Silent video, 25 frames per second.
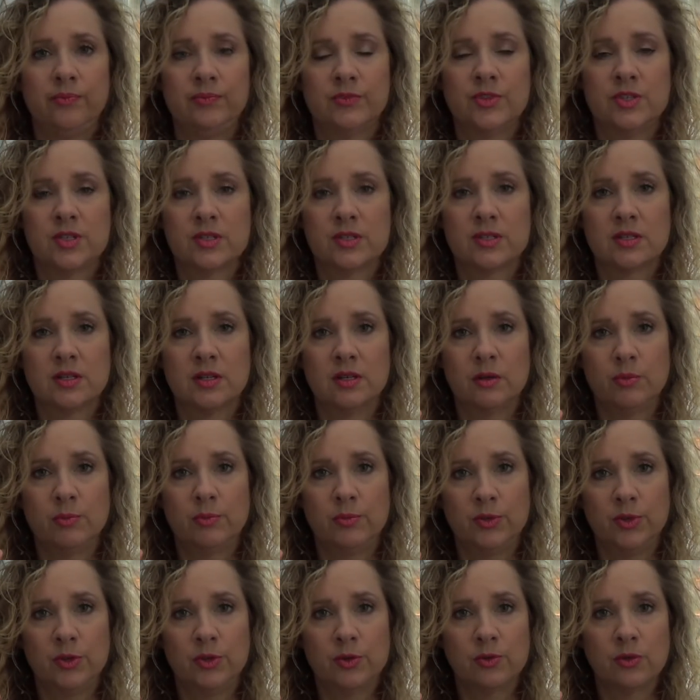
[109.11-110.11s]
just a
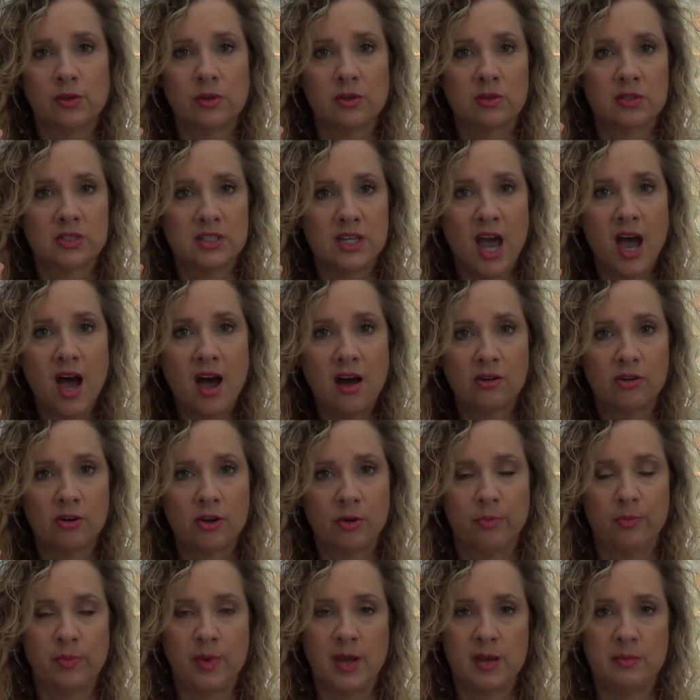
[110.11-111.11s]
pure
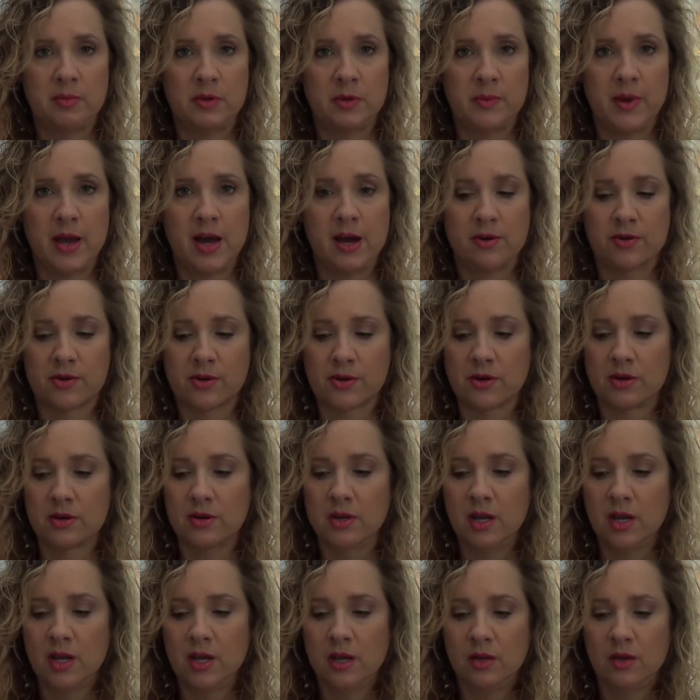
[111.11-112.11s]
talc baby powder,